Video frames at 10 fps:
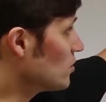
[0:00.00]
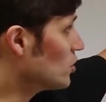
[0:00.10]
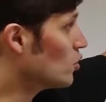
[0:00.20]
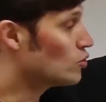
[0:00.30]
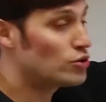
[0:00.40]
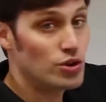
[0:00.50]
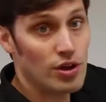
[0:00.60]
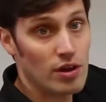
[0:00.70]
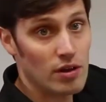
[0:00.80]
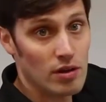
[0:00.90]
go to
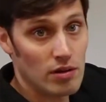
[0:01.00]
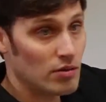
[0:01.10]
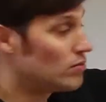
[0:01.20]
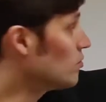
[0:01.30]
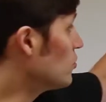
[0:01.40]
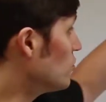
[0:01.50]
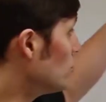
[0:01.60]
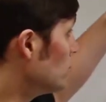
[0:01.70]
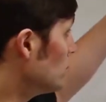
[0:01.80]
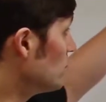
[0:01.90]
the
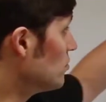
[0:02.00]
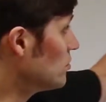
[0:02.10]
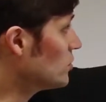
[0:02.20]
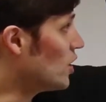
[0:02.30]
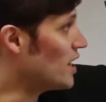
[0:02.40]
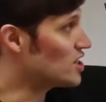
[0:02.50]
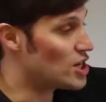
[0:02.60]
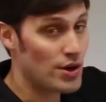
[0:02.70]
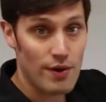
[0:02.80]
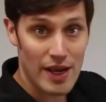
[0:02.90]

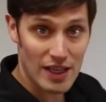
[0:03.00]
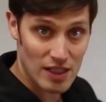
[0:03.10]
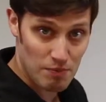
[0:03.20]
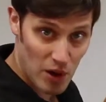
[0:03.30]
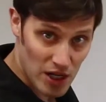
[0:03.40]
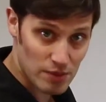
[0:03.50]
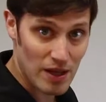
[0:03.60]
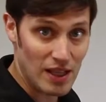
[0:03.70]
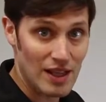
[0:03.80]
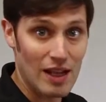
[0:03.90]
engineering
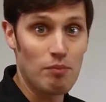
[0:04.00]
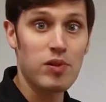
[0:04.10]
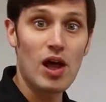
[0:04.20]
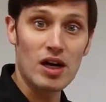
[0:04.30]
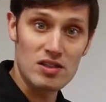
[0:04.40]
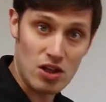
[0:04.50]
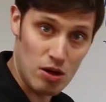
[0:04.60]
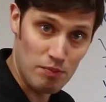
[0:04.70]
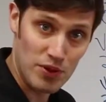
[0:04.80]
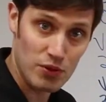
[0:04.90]
department and plugs a
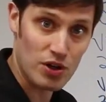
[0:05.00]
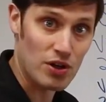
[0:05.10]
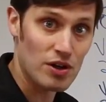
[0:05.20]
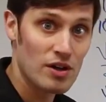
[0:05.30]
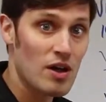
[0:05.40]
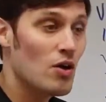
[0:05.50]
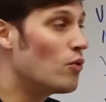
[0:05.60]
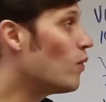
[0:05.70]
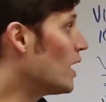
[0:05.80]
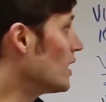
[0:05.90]
computer,
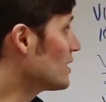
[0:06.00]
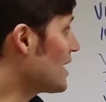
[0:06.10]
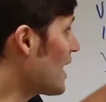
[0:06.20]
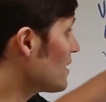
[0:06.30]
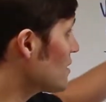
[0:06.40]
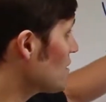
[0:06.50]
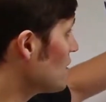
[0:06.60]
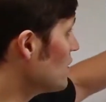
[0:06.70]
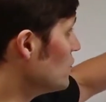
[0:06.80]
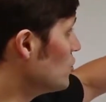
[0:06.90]
well, that
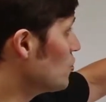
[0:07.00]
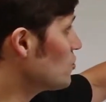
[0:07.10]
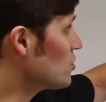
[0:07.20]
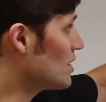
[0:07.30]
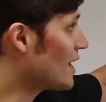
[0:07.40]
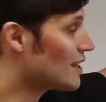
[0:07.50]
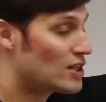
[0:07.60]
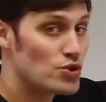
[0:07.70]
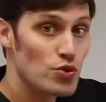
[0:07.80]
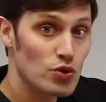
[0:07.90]

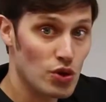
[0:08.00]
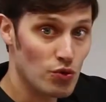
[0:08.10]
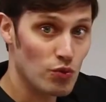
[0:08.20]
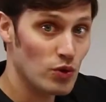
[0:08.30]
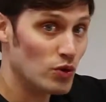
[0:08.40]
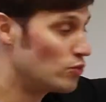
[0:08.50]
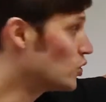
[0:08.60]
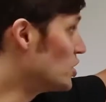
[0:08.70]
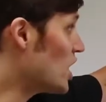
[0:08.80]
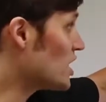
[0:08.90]
intruder
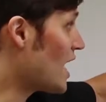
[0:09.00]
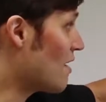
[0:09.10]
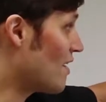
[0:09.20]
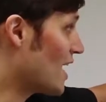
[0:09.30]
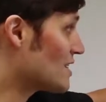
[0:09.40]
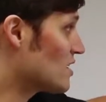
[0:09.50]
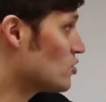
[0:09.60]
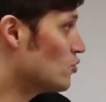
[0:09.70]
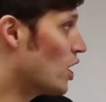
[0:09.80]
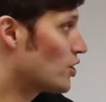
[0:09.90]
would not have access
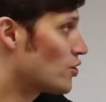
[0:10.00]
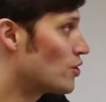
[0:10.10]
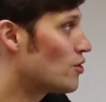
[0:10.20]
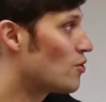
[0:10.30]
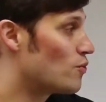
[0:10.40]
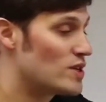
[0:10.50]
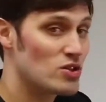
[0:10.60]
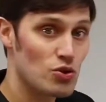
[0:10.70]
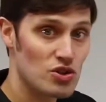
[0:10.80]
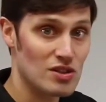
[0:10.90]
to other
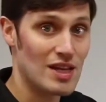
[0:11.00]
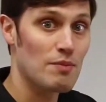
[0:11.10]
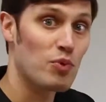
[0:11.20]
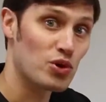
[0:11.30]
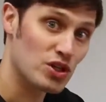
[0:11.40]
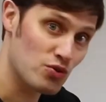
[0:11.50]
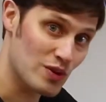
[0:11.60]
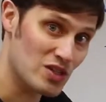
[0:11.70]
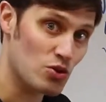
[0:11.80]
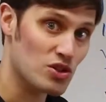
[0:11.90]
resources, important
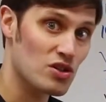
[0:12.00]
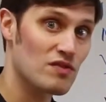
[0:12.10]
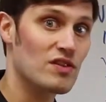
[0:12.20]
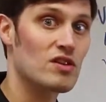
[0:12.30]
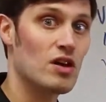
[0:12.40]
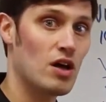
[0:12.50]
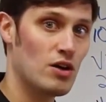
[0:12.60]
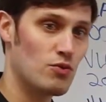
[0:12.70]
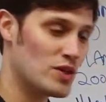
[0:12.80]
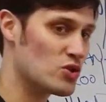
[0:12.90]

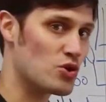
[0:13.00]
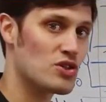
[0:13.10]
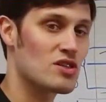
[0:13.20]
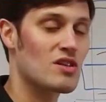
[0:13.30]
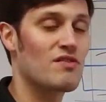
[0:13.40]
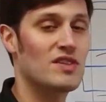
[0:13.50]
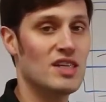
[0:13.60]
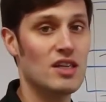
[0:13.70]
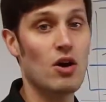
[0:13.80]
resources of the